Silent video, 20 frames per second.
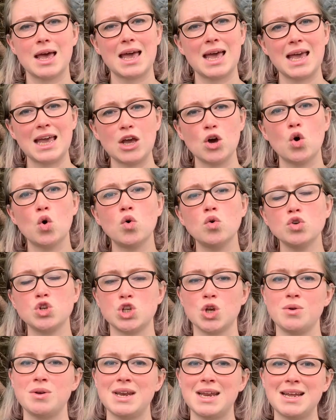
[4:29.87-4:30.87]
He
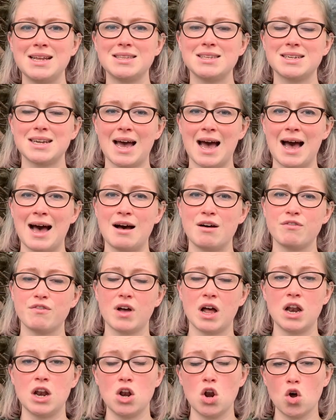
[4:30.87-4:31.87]
also needs to have
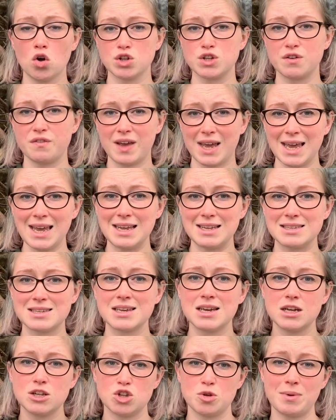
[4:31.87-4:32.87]
a lot of heat
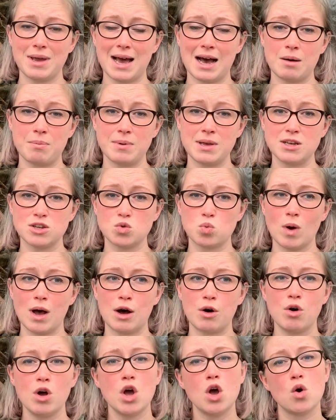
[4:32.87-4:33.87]
to be happy as
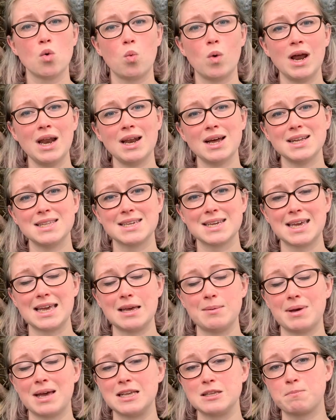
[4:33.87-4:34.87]
well. We like to
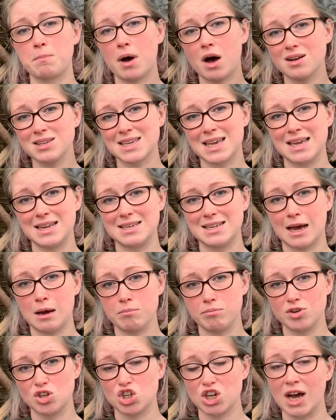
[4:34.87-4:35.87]
keep his basking
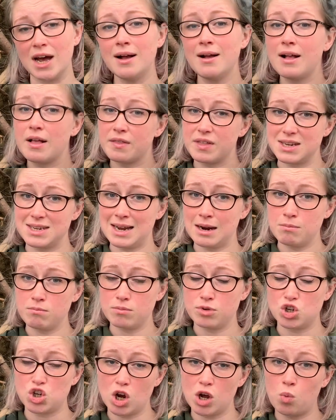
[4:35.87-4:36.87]
temperature, the
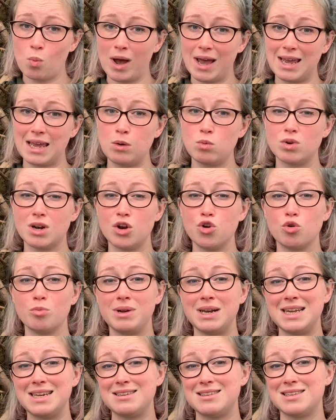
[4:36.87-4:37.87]
temperature where he would
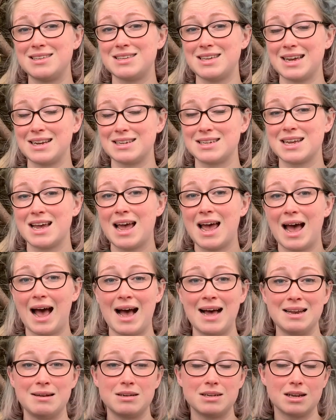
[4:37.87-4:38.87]
normally sit
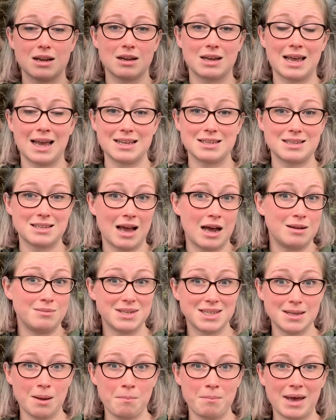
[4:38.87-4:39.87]
and get
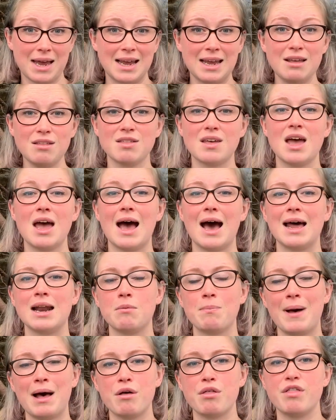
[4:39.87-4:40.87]
sunbathe, at
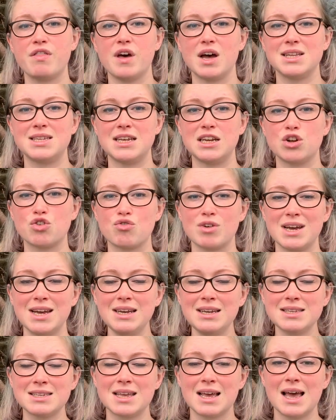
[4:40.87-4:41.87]
about 30
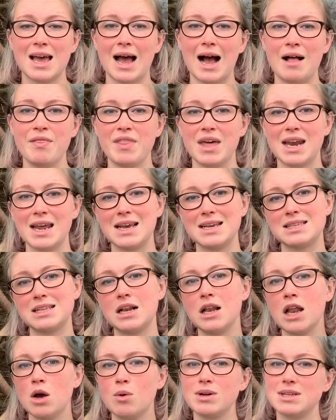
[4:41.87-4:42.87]
degrees, and then his
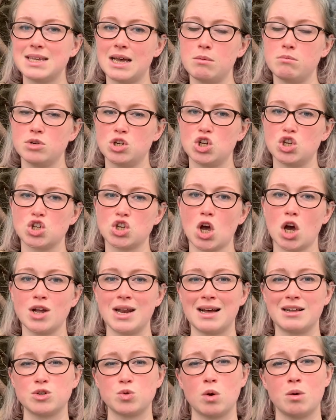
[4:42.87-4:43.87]
lower temperatures go
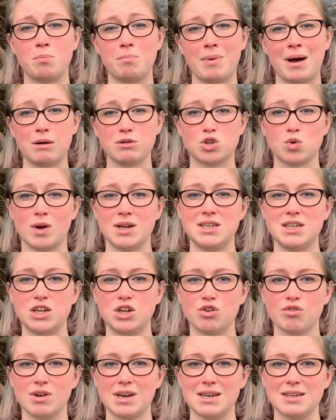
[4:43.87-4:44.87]
down to about 20
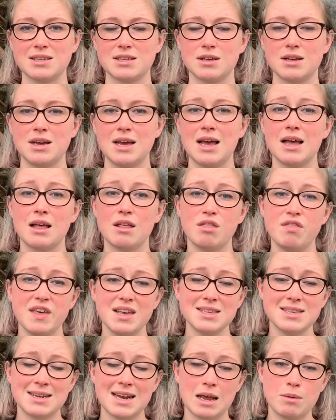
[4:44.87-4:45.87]
degrees.
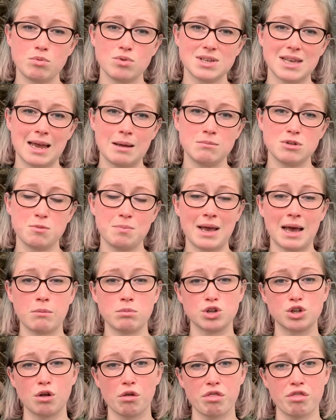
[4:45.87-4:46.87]
This enables him to be
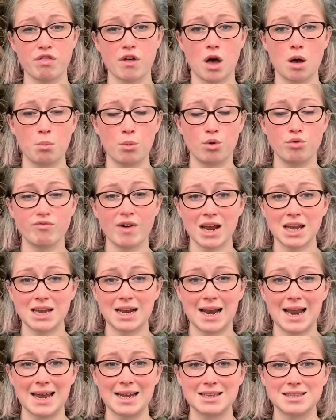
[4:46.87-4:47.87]
able to
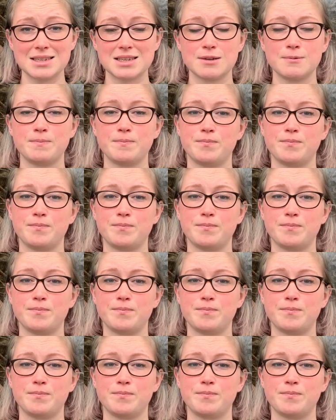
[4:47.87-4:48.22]
thermoregulate.